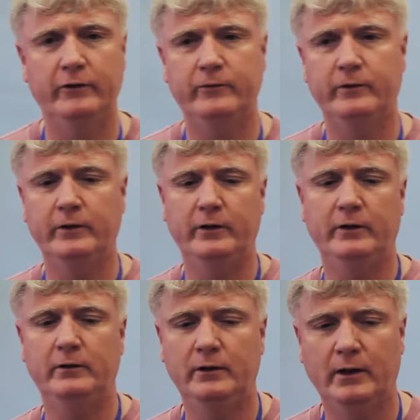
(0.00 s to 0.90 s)
It's
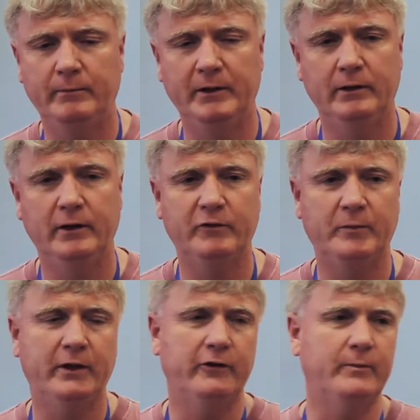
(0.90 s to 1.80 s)
really,
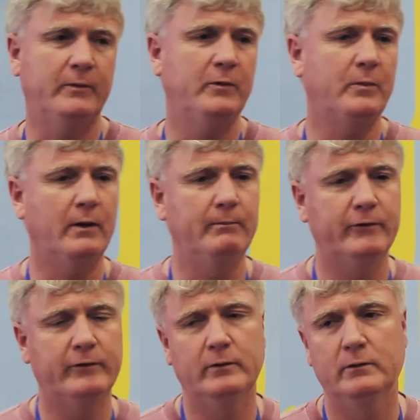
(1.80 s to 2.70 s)
everybody has memory
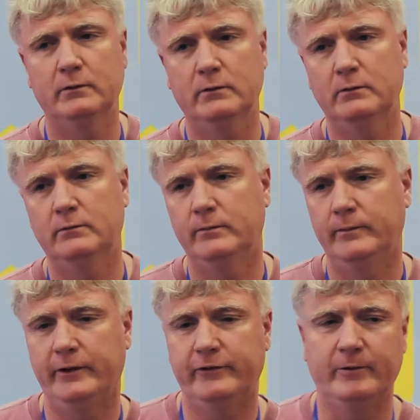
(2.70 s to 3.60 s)
problems, so
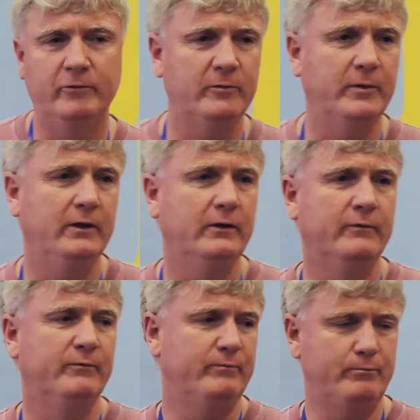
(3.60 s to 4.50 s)
it seems to be
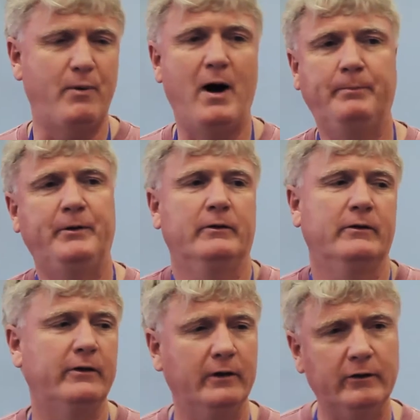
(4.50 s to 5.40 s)
the popular
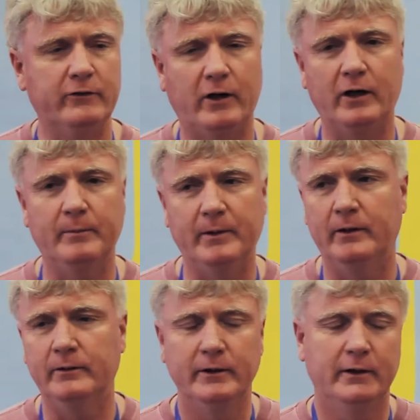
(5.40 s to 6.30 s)
thing to talk
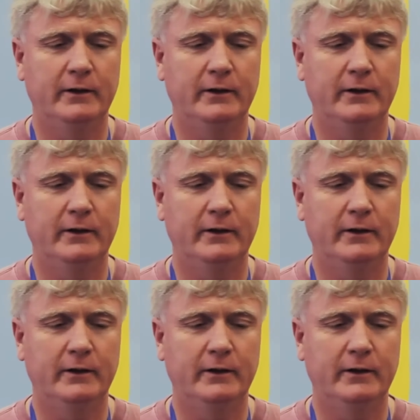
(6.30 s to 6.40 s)
about.